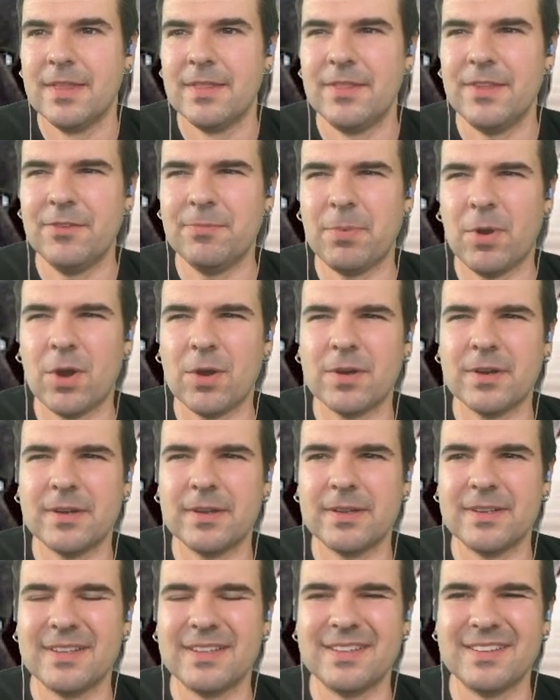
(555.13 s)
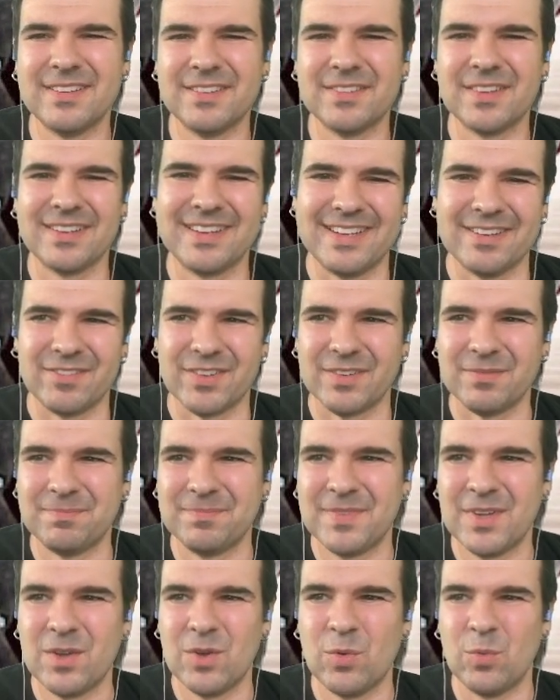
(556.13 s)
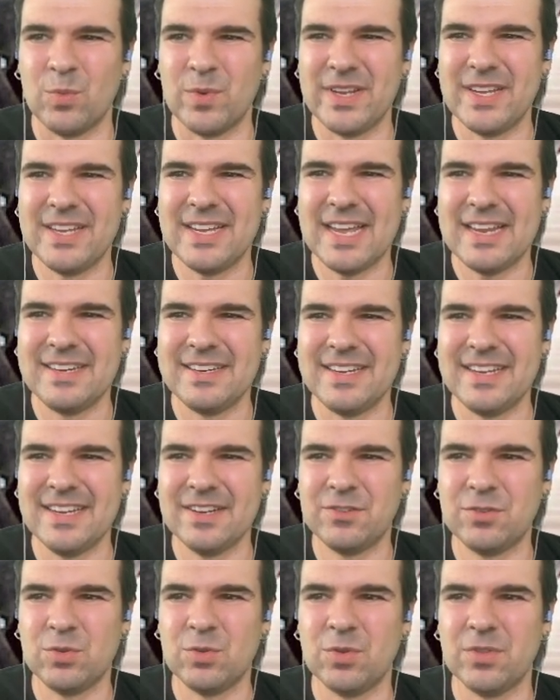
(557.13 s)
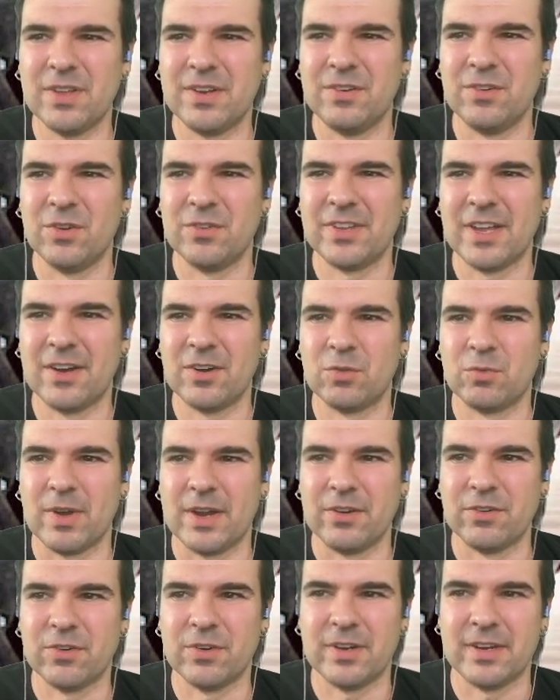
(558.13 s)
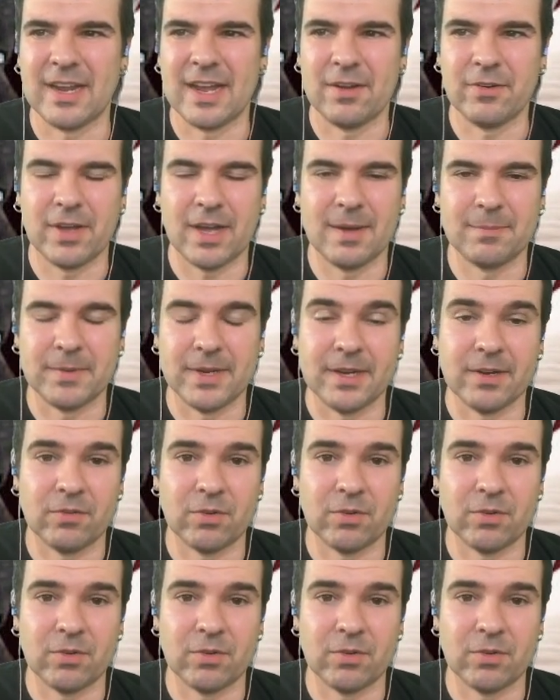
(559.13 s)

This part is a given. We need a tool that knows how to render and how to update